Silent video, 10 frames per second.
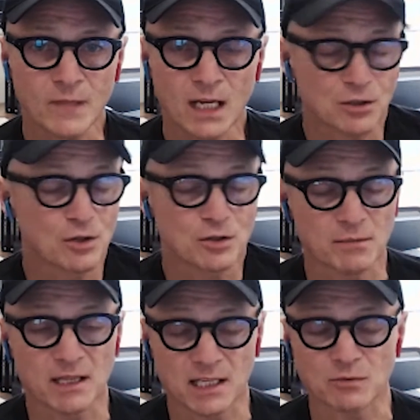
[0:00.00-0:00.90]
And so those are
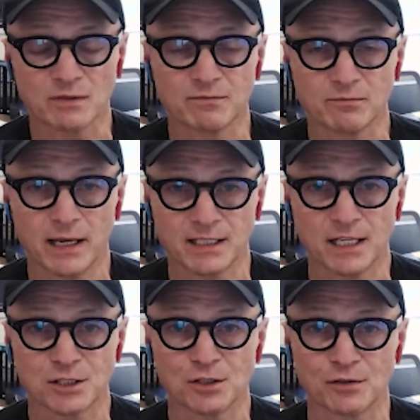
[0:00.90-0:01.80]
some things we pay
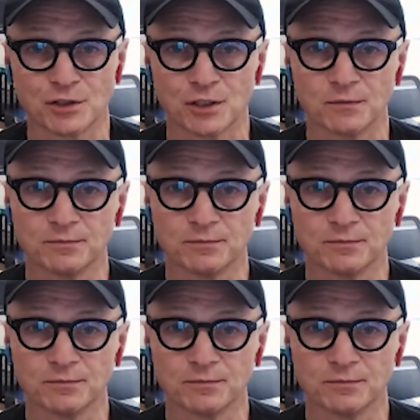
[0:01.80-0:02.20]
attention to for sure.